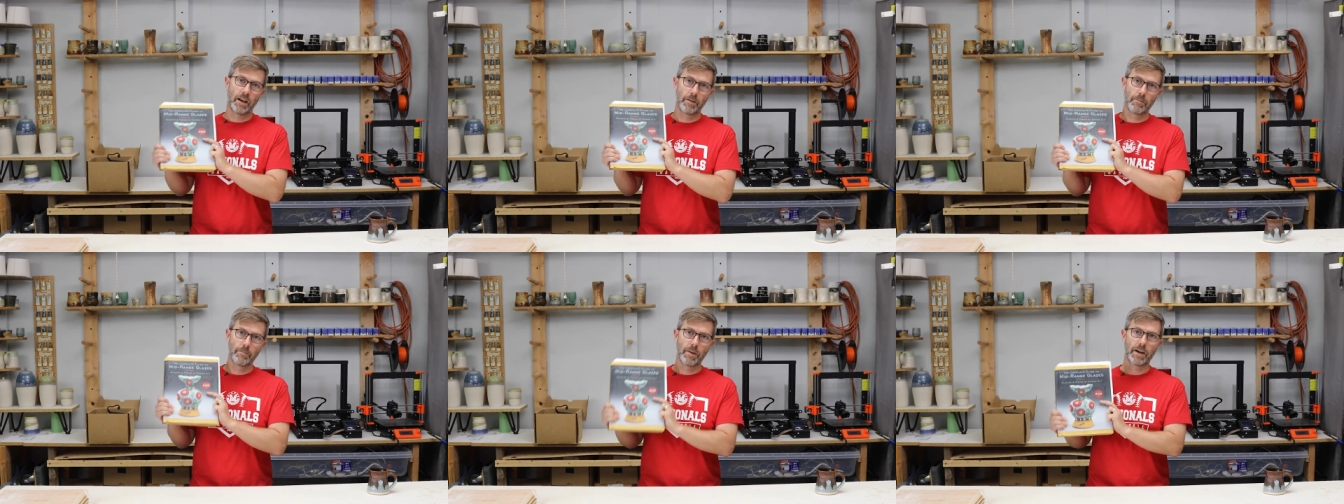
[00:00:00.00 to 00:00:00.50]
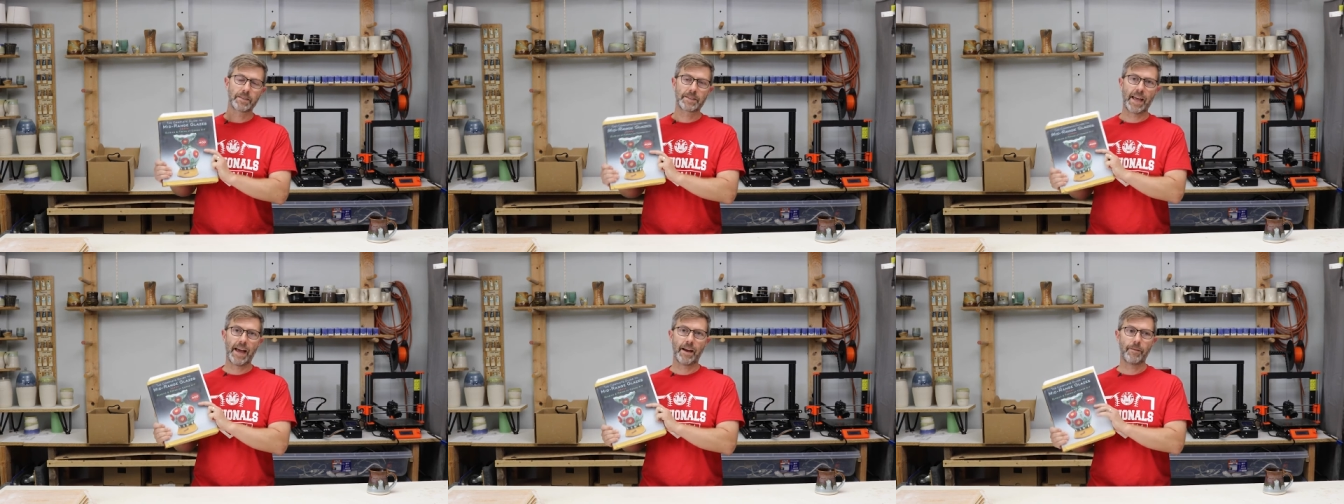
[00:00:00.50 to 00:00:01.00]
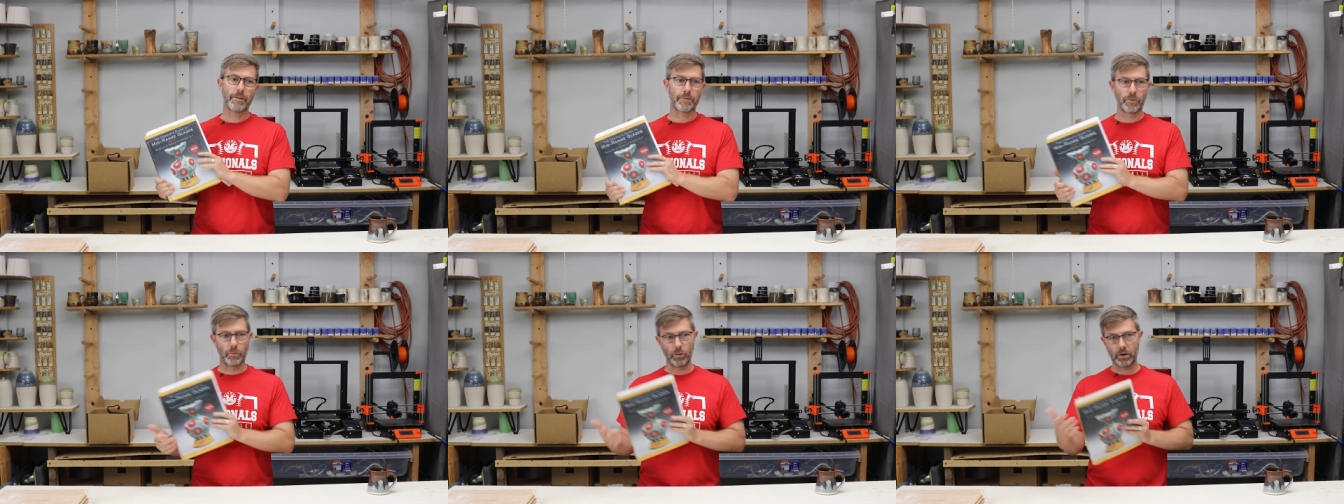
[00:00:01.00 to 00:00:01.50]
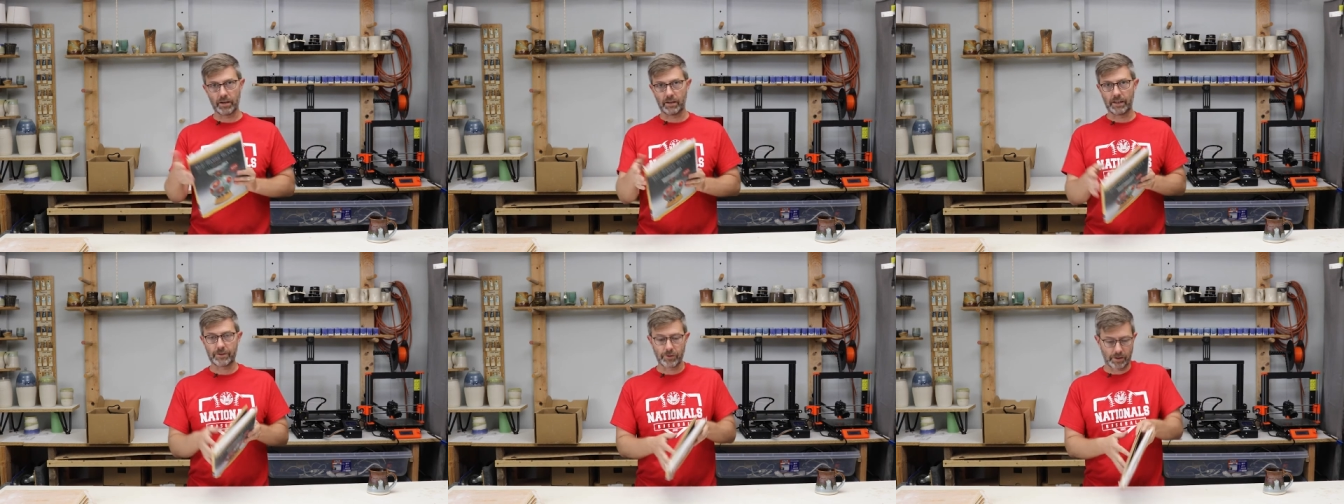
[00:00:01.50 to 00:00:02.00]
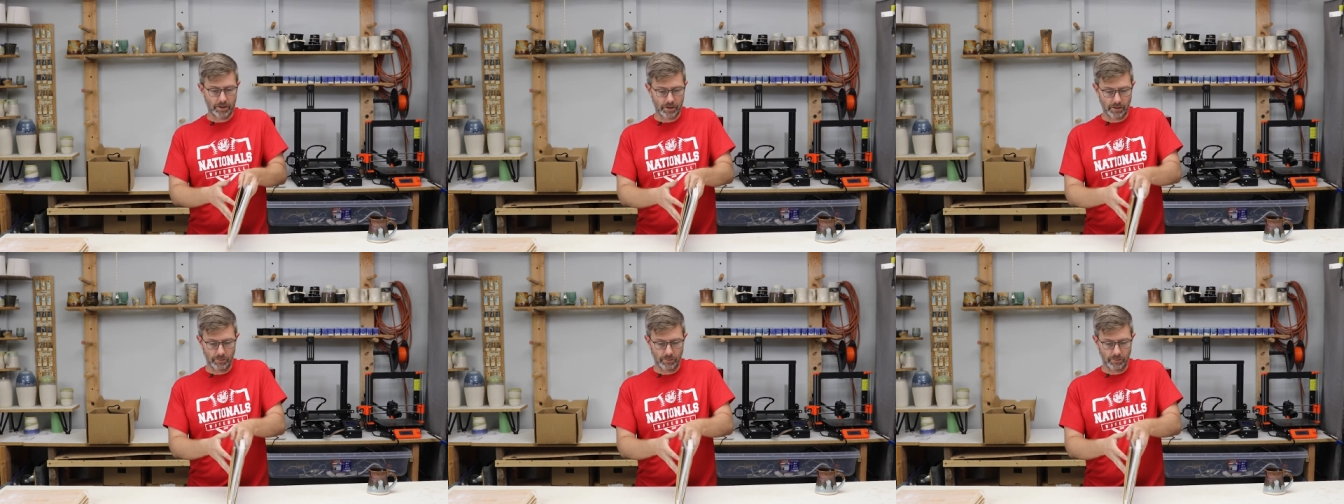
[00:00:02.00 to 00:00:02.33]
a must-have if you work in electric